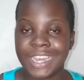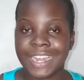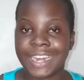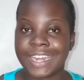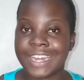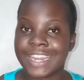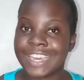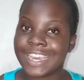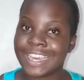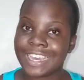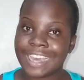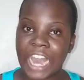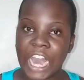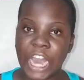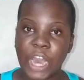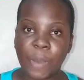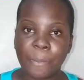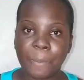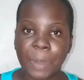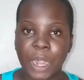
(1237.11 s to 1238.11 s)
Nekia
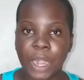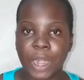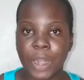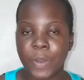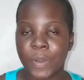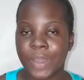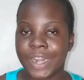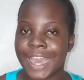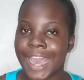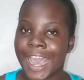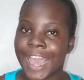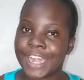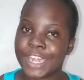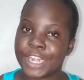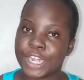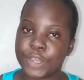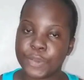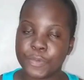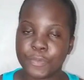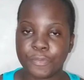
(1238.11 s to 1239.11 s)
upload
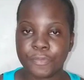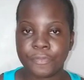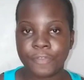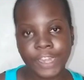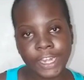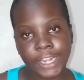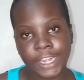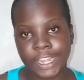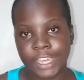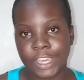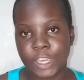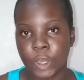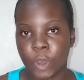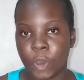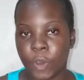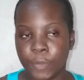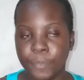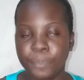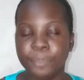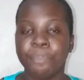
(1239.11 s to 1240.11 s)
a new
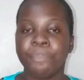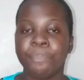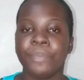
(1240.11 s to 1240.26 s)
video